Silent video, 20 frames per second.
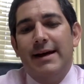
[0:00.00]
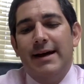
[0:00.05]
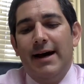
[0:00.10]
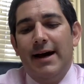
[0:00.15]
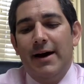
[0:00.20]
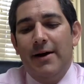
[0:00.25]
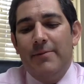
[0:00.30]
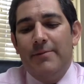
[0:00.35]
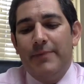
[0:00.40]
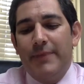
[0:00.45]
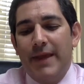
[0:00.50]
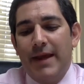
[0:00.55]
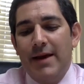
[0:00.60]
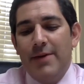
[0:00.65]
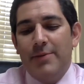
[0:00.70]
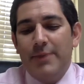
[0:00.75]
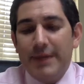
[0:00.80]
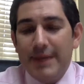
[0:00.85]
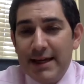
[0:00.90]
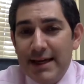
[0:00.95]

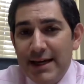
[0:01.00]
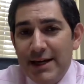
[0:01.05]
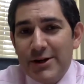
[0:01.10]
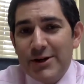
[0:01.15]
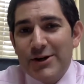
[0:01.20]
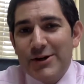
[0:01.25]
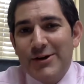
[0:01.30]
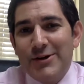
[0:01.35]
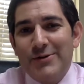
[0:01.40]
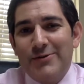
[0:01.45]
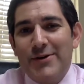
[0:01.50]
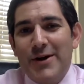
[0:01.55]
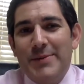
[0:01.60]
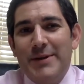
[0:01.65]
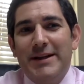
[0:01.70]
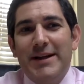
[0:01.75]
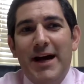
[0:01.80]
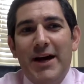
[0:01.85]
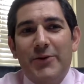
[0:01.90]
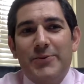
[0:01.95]
But here,
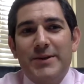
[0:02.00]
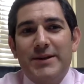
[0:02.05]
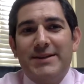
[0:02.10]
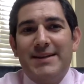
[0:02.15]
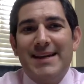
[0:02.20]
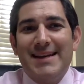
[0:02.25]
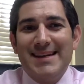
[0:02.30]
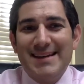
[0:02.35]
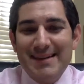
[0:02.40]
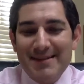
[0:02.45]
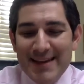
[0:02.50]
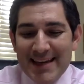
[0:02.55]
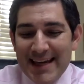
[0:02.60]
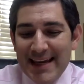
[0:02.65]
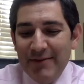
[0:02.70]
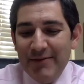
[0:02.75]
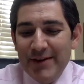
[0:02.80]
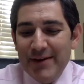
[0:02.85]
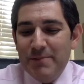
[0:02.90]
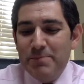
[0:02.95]
Rabbi Nachman is saying,
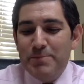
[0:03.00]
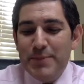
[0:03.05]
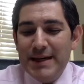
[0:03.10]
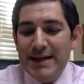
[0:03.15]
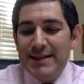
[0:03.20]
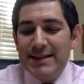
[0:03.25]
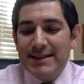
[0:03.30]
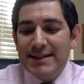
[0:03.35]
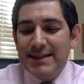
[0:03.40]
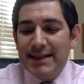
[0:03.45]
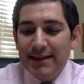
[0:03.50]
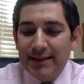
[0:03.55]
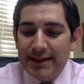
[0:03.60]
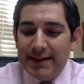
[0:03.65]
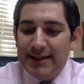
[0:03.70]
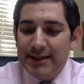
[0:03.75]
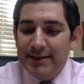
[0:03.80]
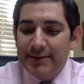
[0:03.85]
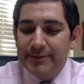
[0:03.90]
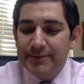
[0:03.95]
even be
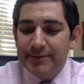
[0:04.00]
silly.